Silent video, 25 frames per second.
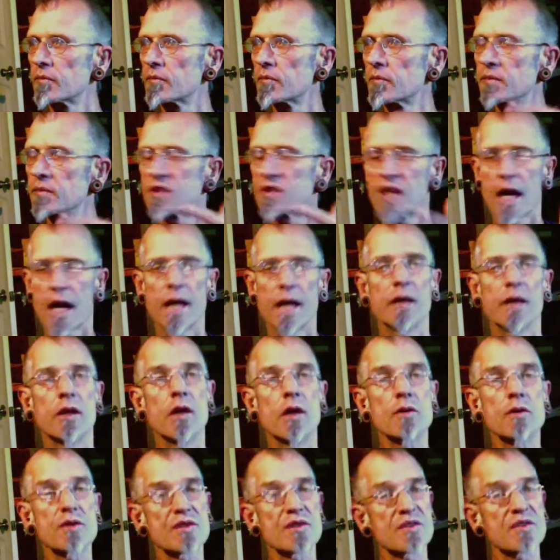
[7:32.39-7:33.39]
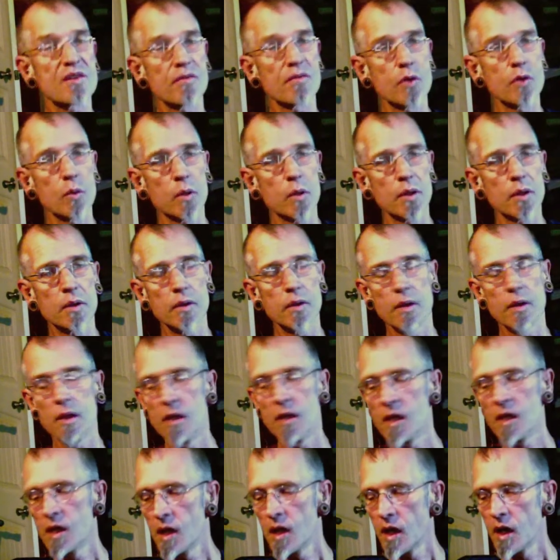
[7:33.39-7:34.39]
diagnosis, if you will,
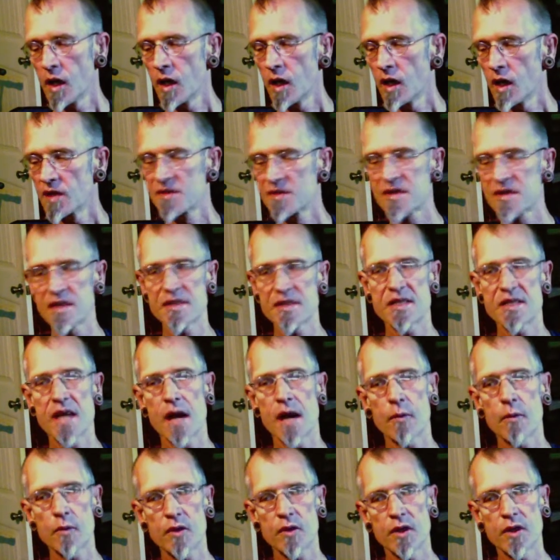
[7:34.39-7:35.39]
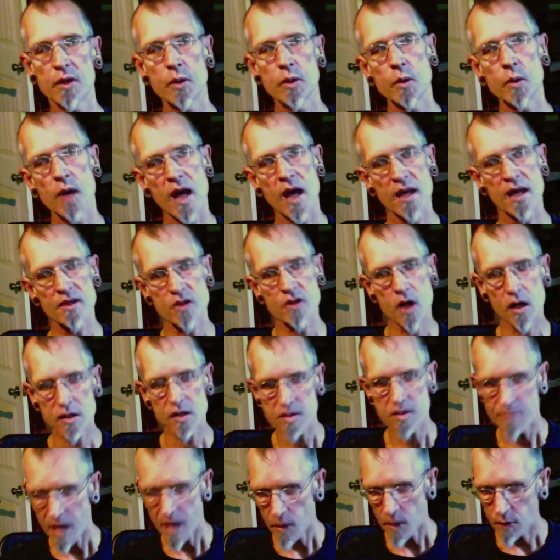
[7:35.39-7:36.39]
sits down with you and talks
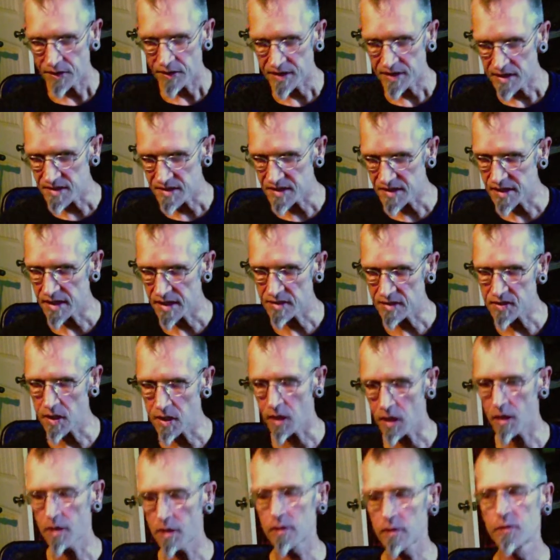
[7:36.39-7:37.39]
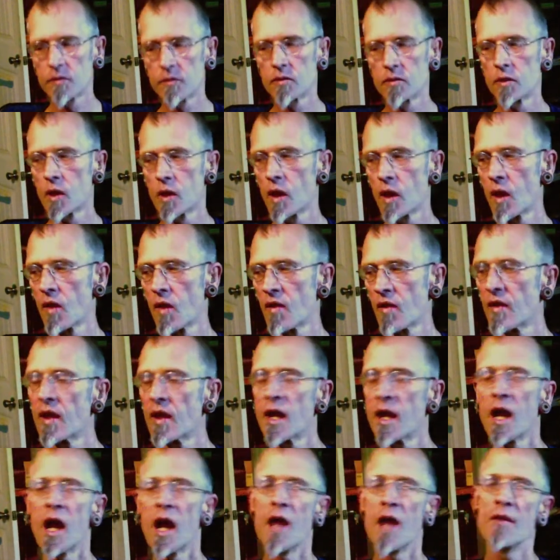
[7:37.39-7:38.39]
about what these things are,
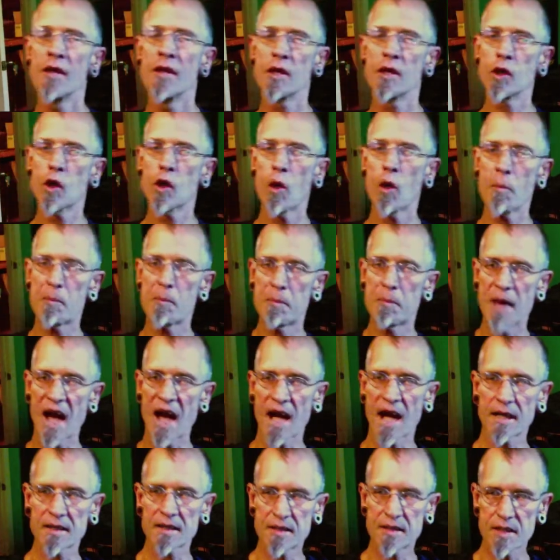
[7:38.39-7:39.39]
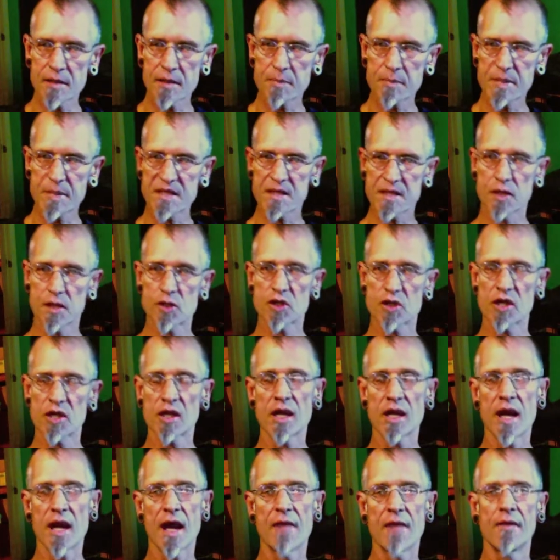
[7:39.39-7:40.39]
and then you go back to the position,
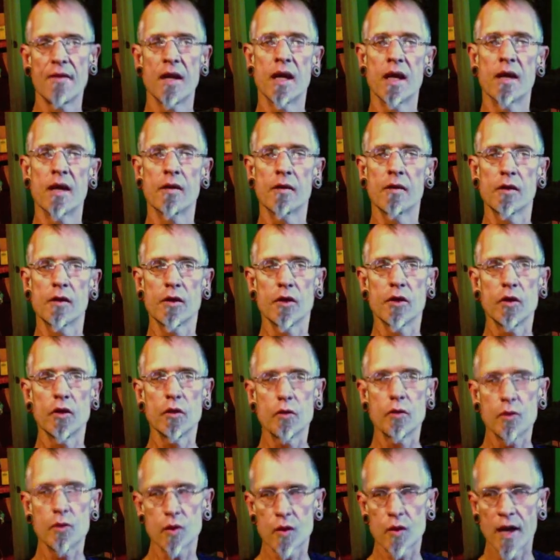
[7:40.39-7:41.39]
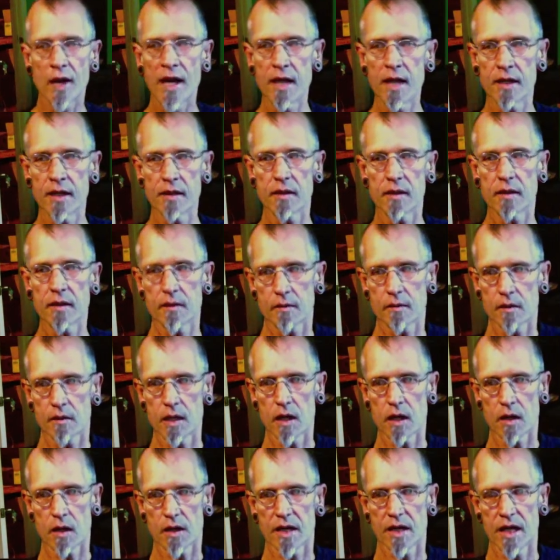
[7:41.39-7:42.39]
and then you grant the
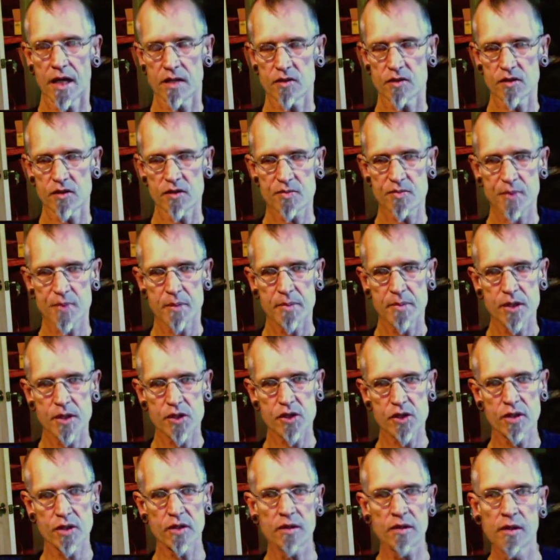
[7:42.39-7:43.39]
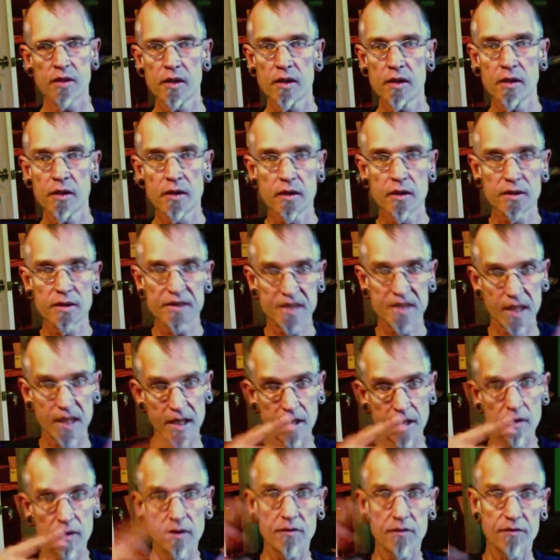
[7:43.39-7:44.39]
archangels permission to
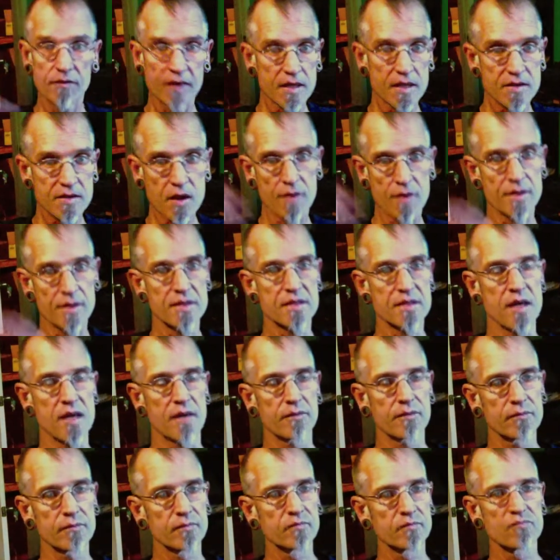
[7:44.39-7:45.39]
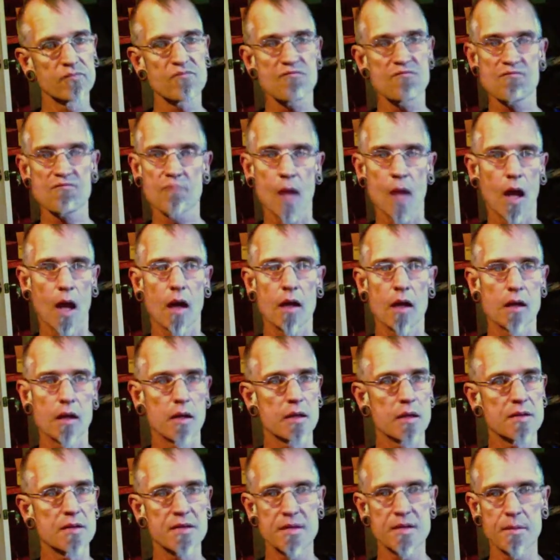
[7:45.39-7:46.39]
heal and fix all this stuff.
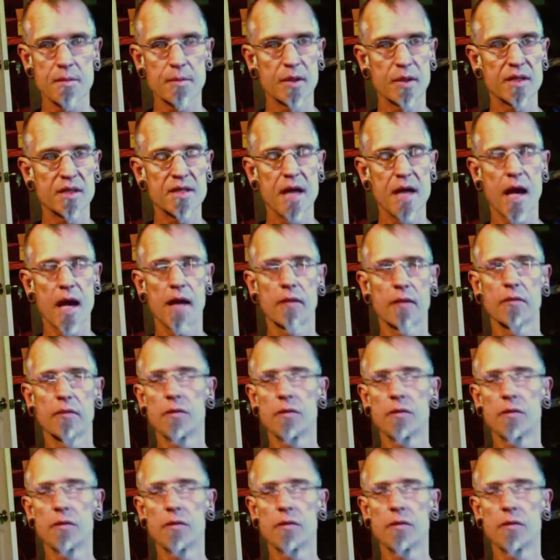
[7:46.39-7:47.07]
Simple as that.